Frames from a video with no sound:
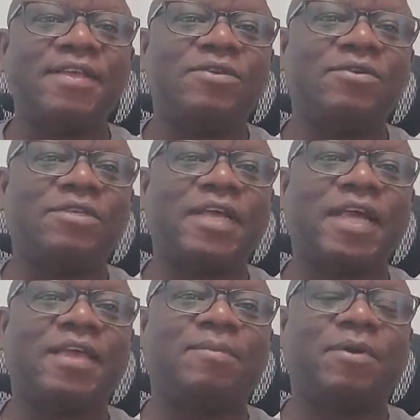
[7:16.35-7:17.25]
is
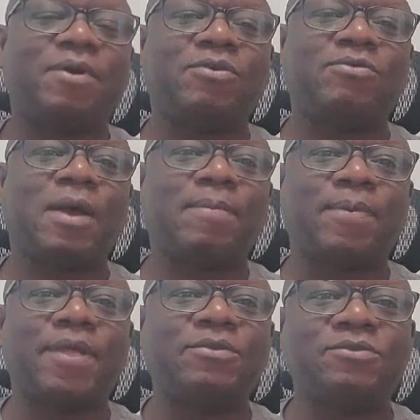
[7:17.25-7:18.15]
like, because you are
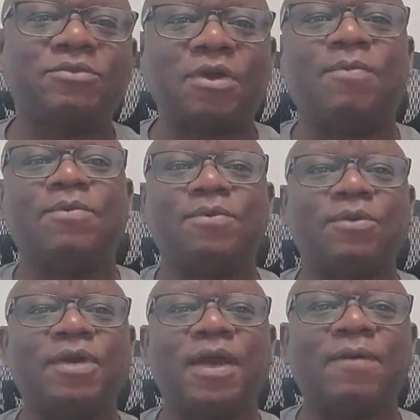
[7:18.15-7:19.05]
playing double
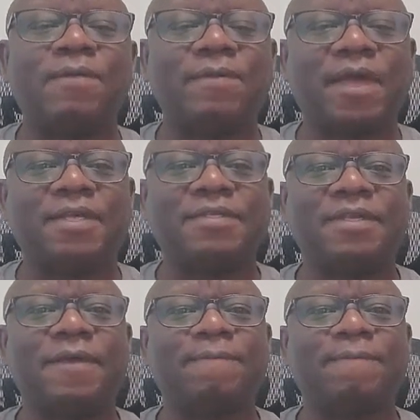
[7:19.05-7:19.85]
role now as